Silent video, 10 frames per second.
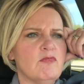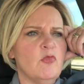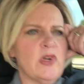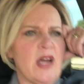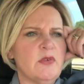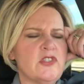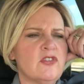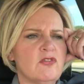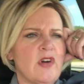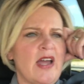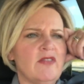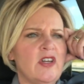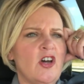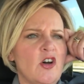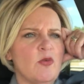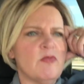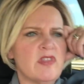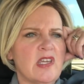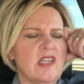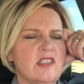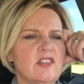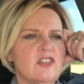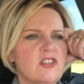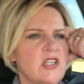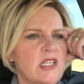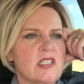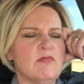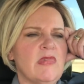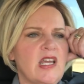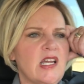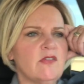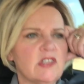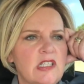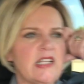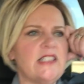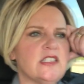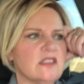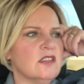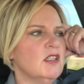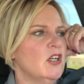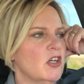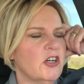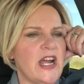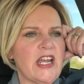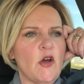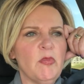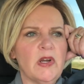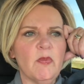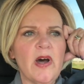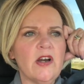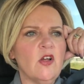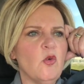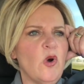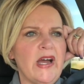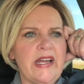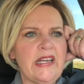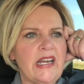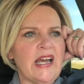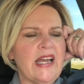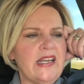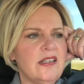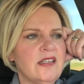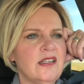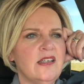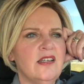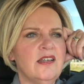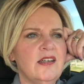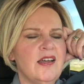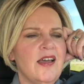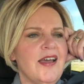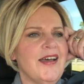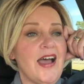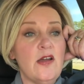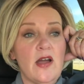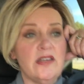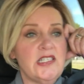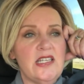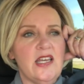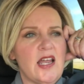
when I was driving home, thinking, shit, man, I'd really like to crack open a bottle of wine tonight. I did.